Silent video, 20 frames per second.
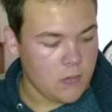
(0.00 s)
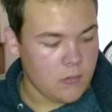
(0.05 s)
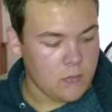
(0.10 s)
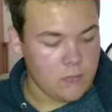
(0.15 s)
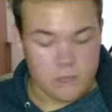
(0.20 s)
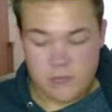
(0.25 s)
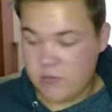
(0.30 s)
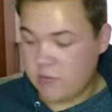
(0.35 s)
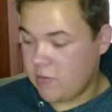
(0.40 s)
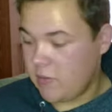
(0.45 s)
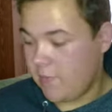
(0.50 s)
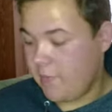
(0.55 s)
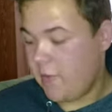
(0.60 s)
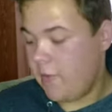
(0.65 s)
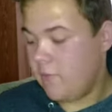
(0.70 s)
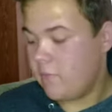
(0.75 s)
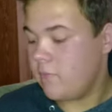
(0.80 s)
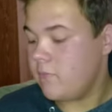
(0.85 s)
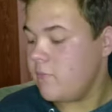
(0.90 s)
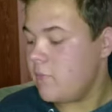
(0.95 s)
which I
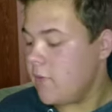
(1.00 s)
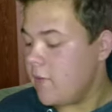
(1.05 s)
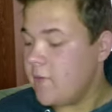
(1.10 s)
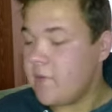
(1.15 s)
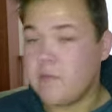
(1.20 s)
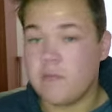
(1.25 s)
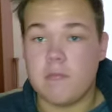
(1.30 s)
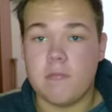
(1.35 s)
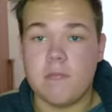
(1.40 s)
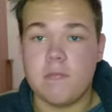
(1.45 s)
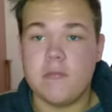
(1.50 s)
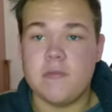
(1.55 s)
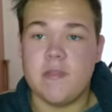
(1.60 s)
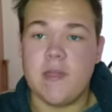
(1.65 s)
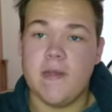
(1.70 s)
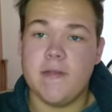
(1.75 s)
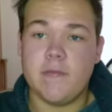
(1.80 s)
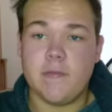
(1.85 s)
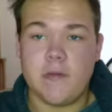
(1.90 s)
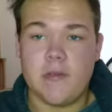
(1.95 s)
mean, it
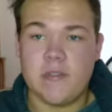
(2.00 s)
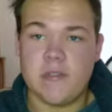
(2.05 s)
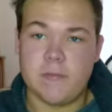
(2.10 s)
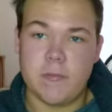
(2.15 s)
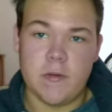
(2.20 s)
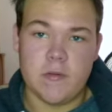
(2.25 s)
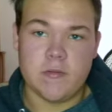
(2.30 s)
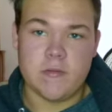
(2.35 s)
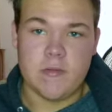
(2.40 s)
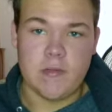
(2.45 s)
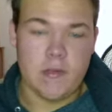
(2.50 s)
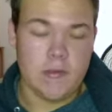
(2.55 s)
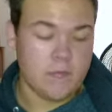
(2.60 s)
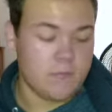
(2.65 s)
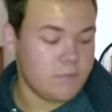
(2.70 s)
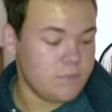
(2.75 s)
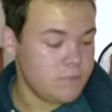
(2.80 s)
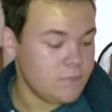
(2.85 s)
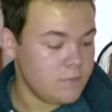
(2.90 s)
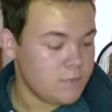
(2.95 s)
says what it's supposed to do,
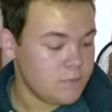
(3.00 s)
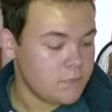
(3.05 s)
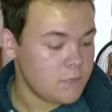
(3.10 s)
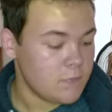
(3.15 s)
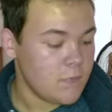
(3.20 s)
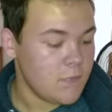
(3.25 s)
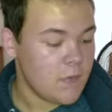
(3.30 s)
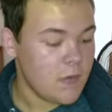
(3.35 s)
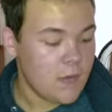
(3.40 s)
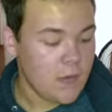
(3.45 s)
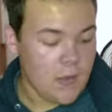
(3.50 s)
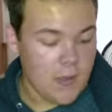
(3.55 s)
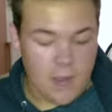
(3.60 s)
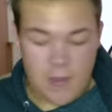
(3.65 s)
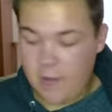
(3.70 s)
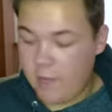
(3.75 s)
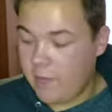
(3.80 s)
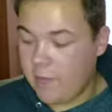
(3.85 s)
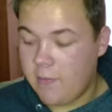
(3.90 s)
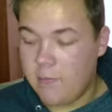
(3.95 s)

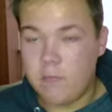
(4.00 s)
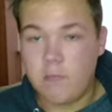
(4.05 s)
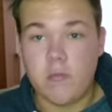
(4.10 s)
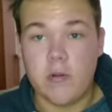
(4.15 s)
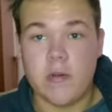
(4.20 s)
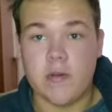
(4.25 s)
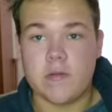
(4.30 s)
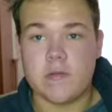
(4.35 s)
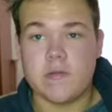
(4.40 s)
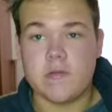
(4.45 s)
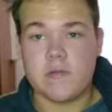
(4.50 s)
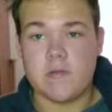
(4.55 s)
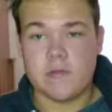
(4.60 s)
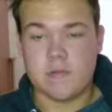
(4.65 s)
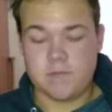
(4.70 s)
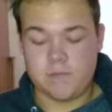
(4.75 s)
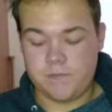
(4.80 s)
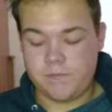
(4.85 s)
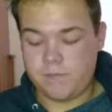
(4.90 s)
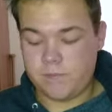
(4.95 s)
and it works.
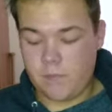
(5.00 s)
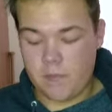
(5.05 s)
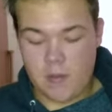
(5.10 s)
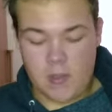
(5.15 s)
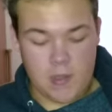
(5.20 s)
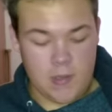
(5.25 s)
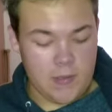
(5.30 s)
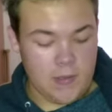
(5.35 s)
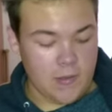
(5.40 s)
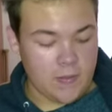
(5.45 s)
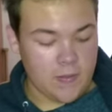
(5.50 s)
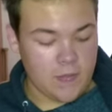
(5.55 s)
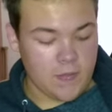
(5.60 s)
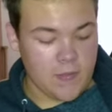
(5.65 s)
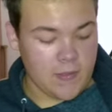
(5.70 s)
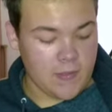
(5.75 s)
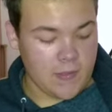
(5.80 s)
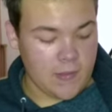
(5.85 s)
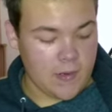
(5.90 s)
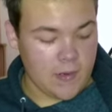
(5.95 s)
Another
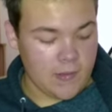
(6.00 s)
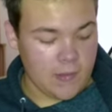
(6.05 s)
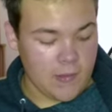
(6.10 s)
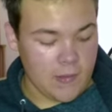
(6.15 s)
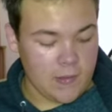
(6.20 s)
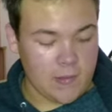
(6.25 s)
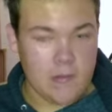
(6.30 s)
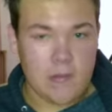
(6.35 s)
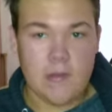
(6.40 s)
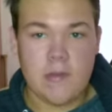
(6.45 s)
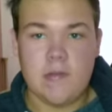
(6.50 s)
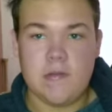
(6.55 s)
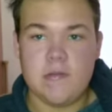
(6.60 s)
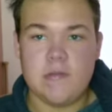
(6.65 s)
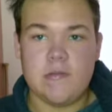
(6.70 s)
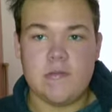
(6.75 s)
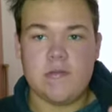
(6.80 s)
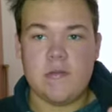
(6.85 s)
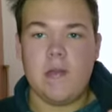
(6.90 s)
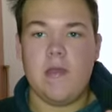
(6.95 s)
thing that I like
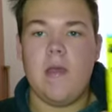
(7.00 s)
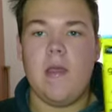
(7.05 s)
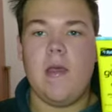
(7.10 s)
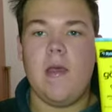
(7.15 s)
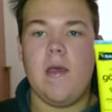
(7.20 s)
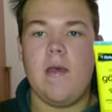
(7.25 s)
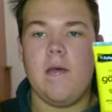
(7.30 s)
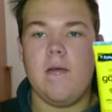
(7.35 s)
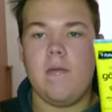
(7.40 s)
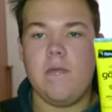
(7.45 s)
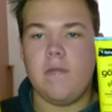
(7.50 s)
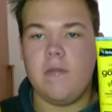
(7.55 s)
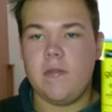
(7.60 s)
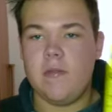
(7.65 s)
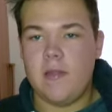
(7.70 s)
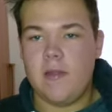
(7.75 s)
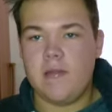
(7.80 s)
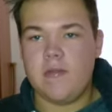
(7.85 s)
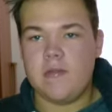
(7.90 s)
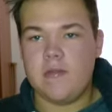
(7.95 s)
is
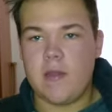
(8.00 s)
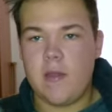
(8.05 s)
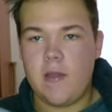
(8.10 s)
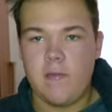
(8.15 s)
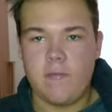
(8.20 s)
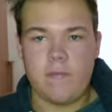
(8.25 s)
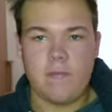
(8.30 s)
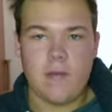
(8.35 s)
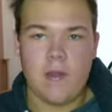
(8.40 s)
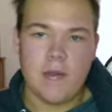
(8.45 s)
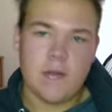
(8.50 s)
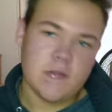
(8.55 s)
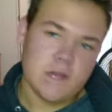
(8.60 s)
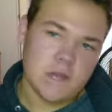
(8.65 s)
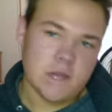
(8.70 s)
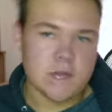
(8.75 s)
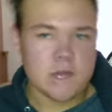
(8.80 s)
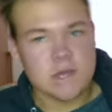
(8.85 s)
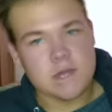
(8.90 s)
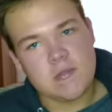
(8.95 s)
this stuff. As you
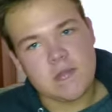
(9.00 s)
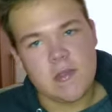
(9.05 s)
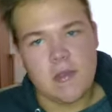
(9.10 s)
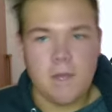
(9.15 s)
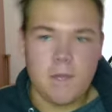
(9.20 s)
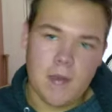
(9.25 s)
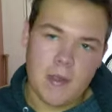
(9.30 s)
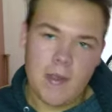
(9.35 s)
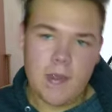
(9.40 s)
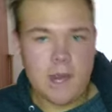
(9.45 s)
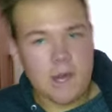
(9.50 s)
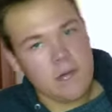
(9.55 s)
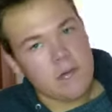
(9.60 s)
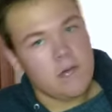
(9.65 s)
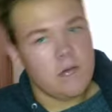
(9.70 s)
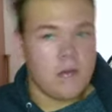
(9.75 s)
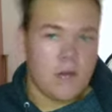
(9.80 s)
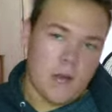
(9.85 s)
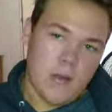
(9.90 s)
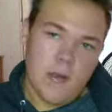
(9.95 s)
can see, my hair
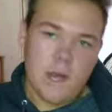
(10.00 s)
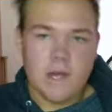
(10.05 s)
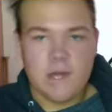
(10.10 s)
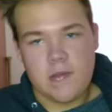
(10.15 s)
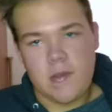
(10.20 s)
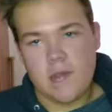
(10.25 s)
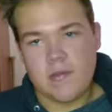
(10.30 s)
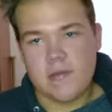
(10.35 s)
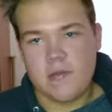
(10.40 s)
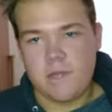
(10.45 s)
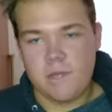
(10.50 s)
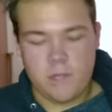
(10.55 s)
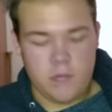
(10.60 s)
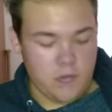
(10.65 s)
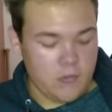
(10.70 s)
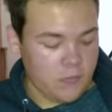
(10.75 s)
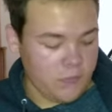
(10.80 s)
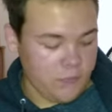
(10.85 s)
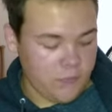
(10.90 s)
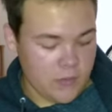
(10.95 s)
doesn't
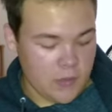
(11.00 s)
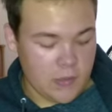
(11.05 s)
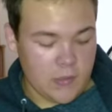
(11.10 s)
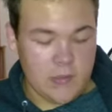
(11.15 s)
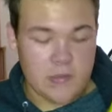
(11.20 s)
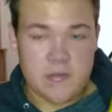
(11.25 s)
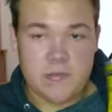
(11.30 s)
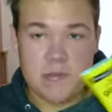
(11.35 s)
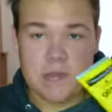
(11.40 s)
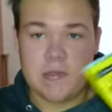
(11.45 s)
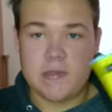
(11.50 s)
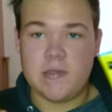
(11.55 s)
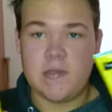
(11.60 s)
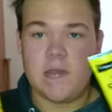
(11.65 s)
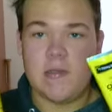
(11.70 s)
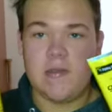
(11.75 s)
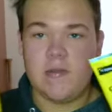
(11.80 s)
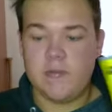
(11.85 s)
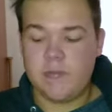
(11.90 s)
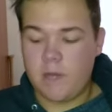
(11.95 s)
move, and it's because of
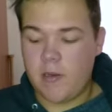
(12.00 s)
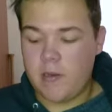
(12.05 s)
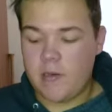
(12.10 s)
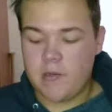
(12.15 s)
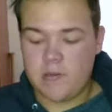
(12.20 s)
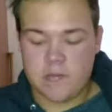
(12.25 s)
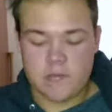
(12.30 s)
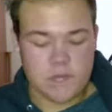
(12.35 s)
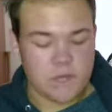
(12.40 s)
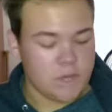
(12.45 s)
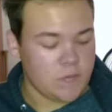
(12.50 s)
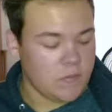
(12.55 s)
these products.